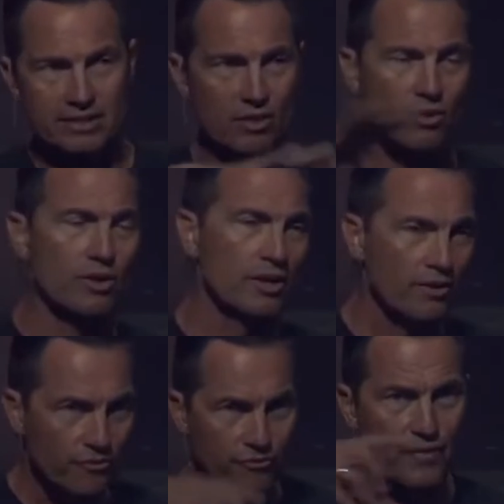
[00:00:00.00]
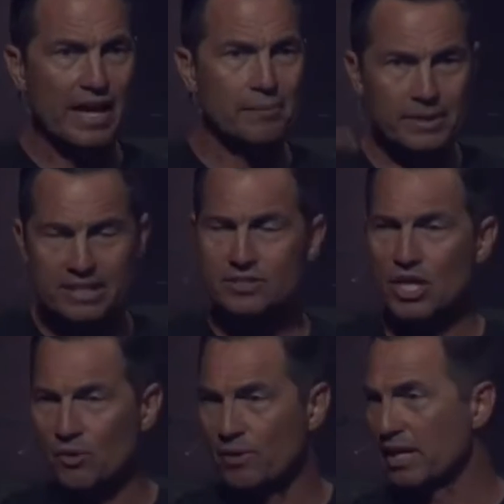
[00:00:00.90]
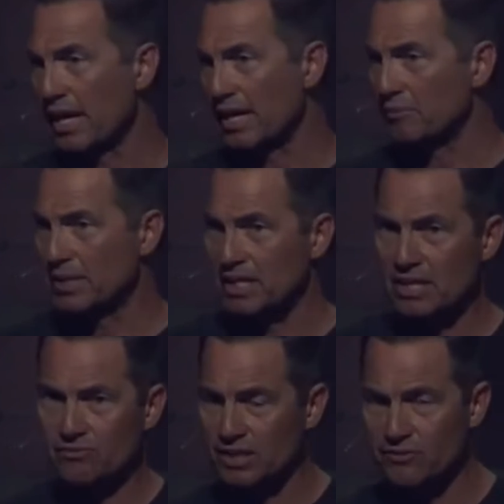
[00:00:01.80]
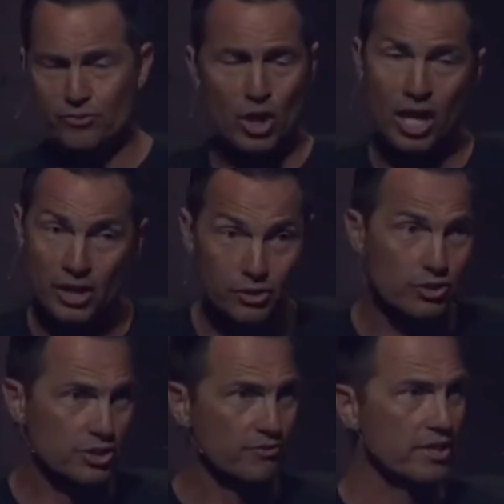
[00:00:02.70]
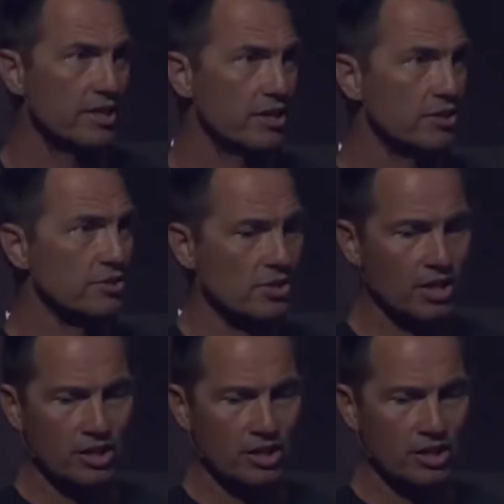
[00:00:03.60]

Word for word: the family is going. Adam and Eve lived for hundreds of years.